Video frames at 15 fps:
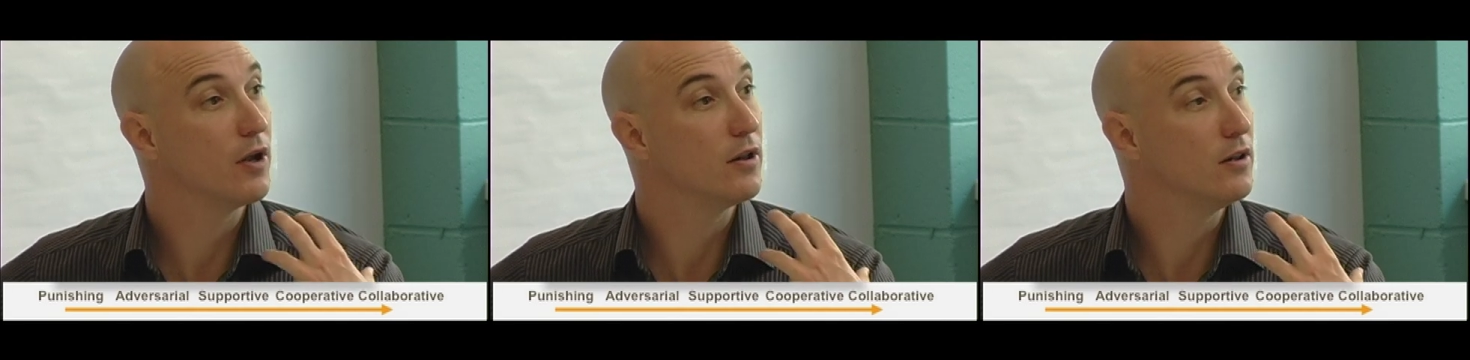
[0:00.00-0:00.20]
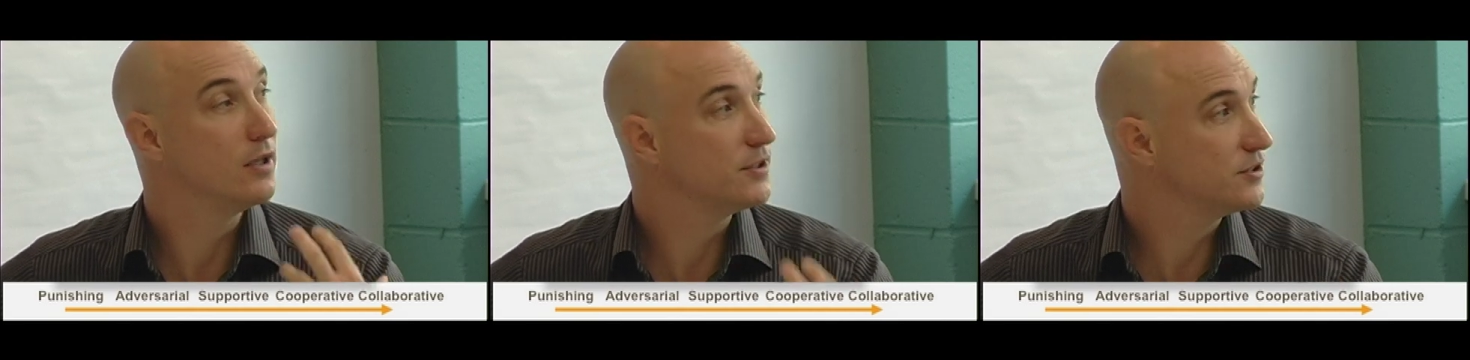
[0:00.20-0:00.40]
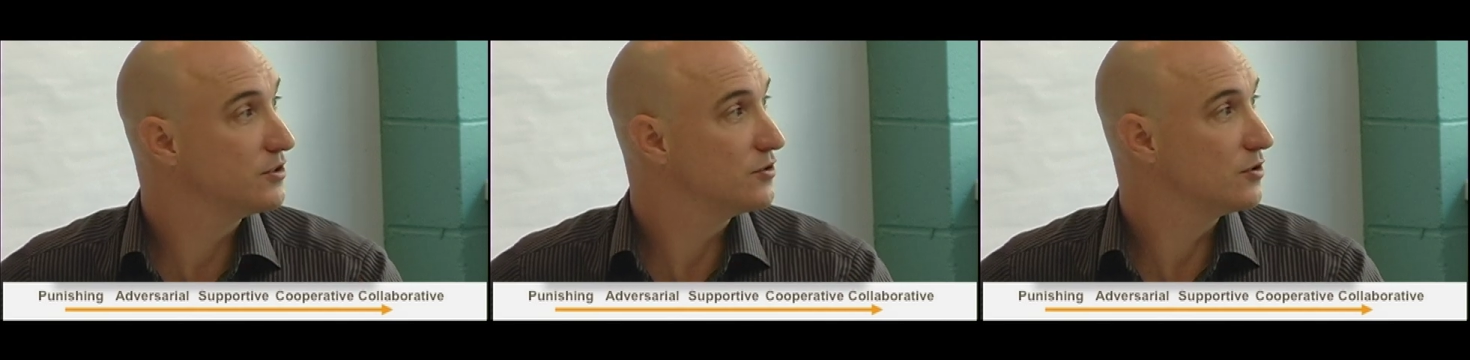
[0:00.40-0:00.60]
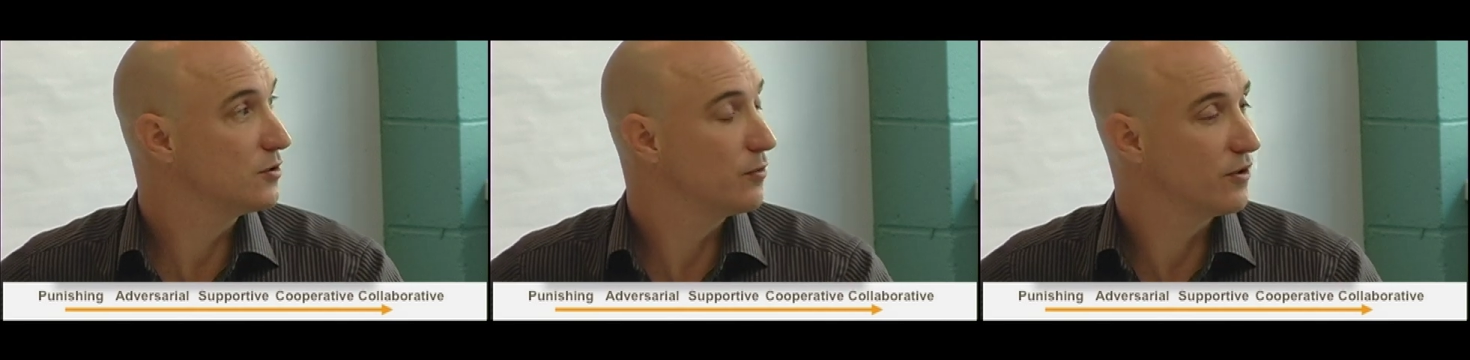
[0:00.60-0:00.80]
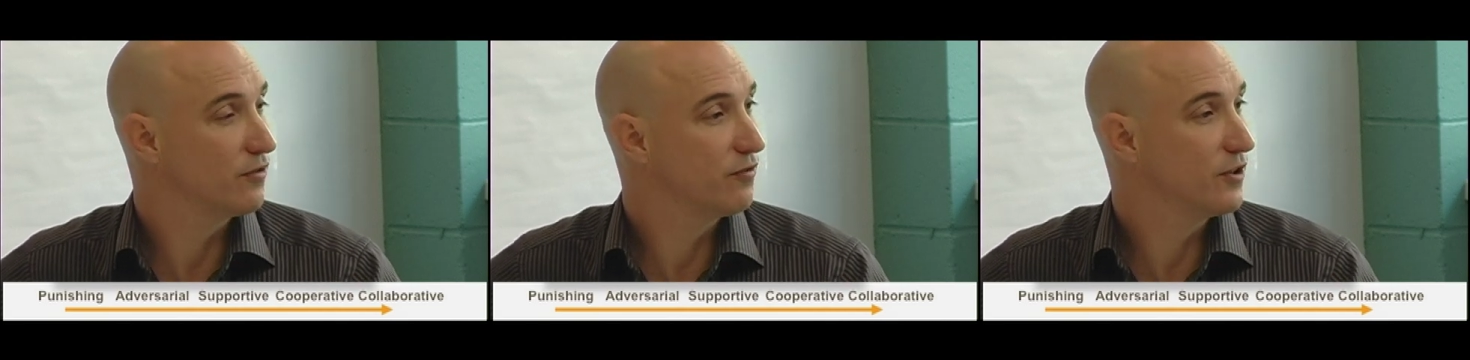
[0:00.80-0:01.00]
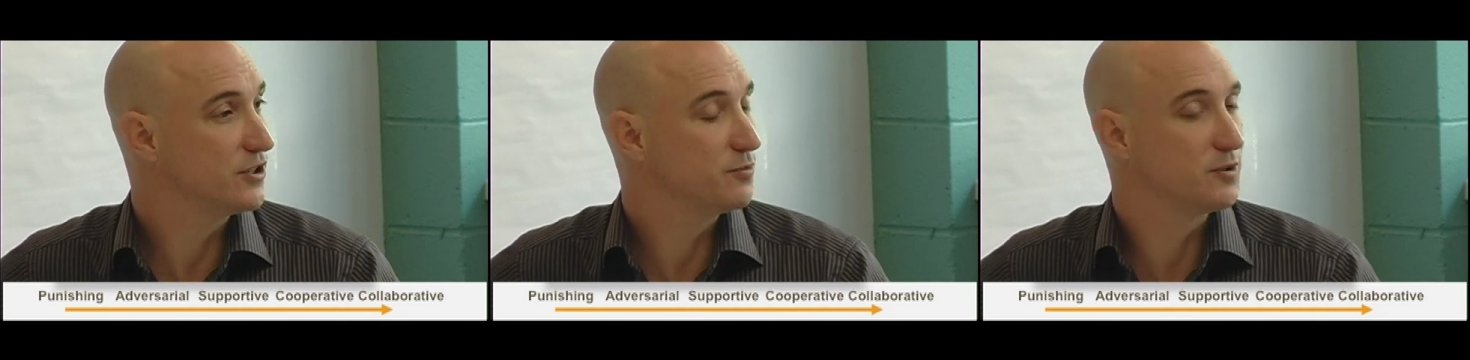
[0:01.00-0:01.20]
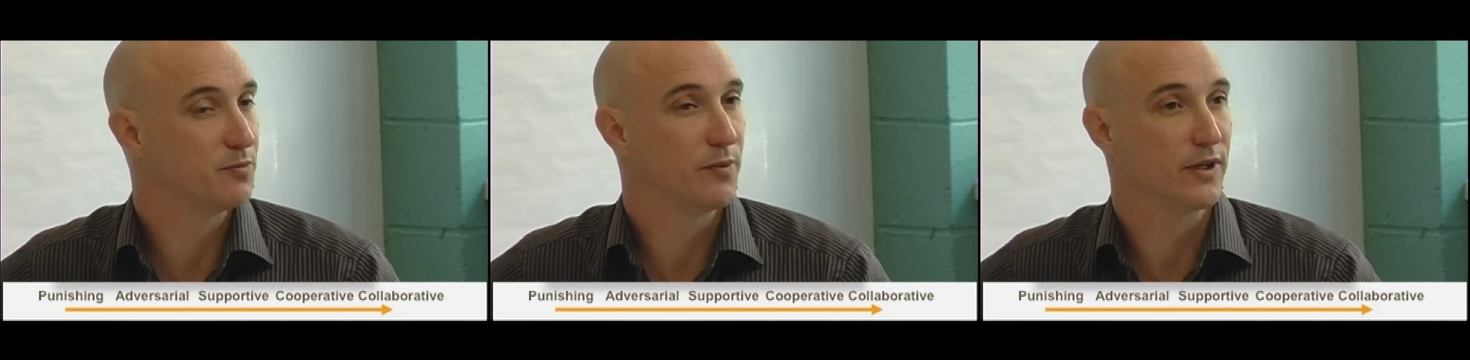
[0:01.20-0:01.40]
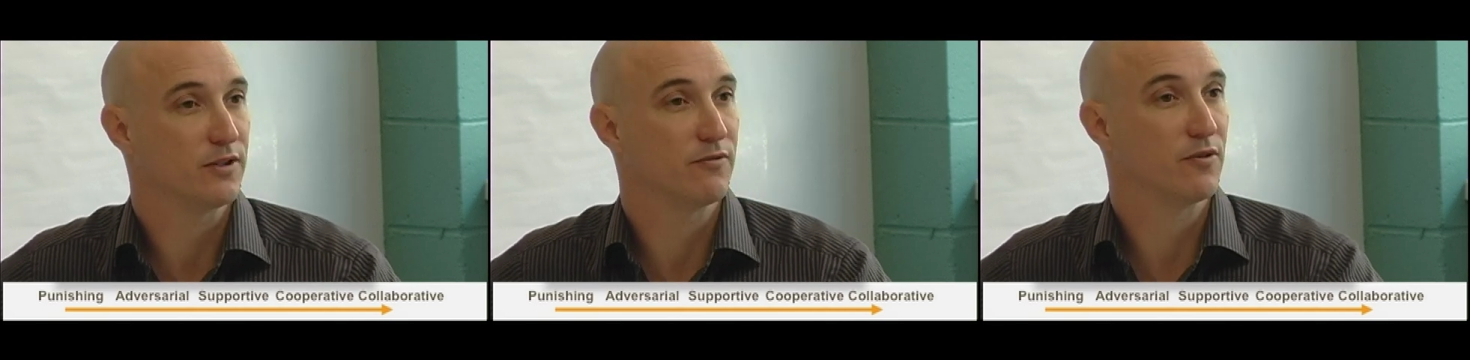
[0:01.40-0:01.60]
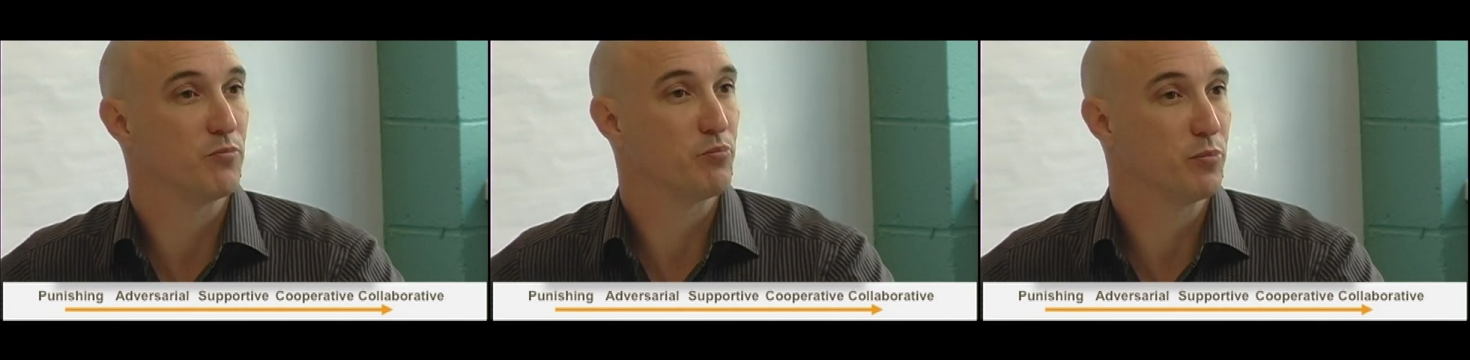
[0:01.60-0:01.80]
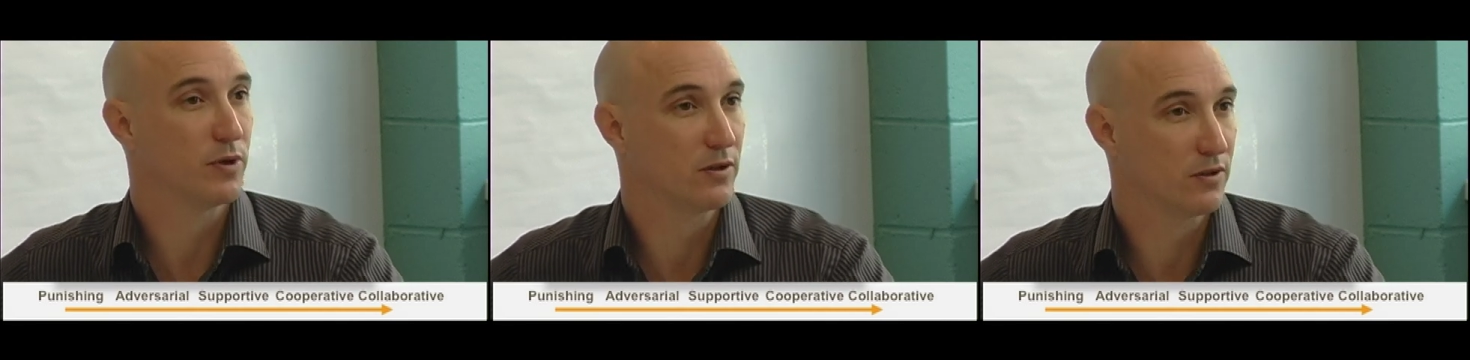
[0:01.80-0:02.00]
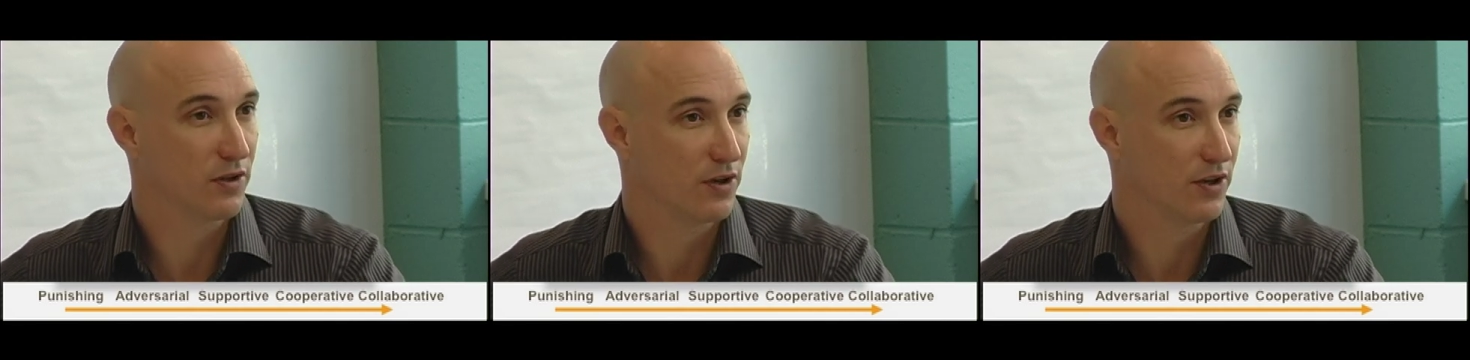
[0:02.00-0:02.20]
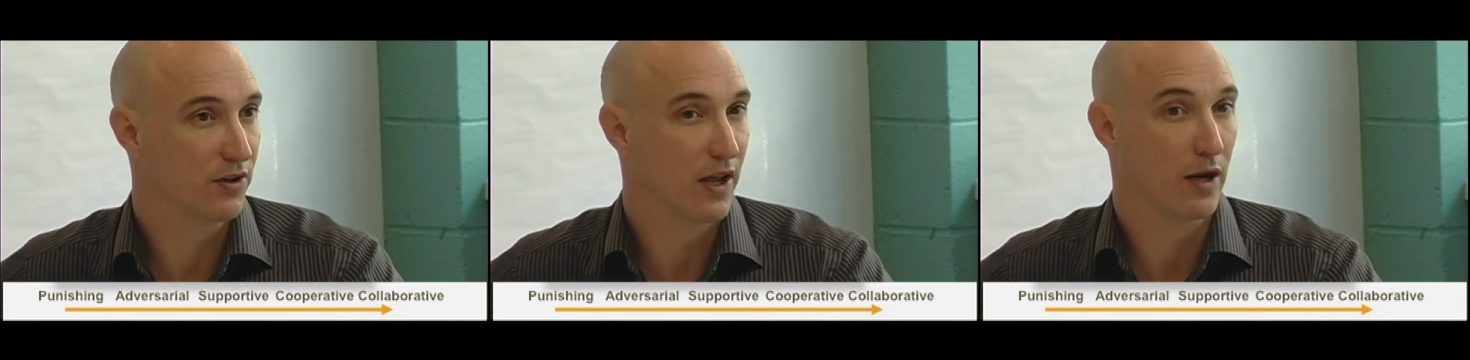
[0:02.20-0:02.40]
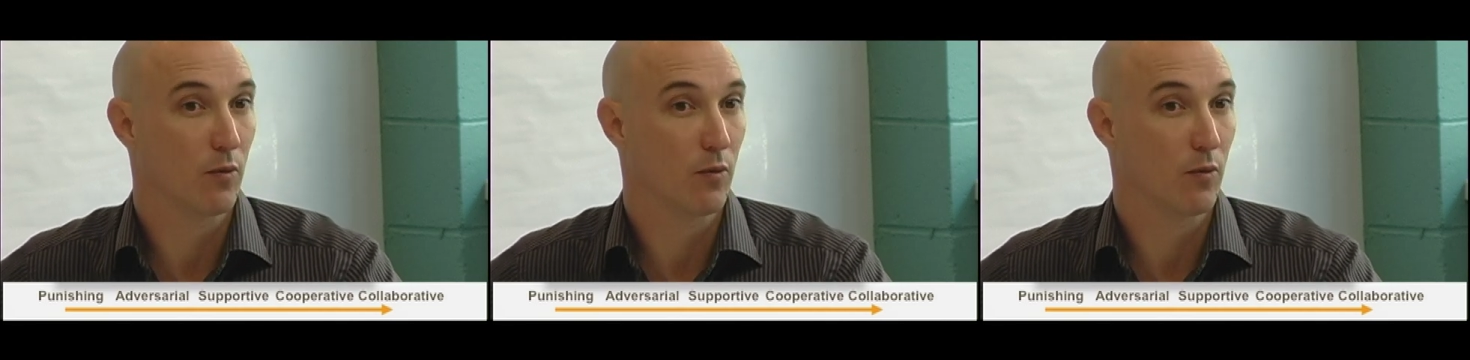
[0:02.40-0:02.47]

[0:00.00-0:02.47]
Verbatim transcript: listen to it with a fresh perspective and build on it.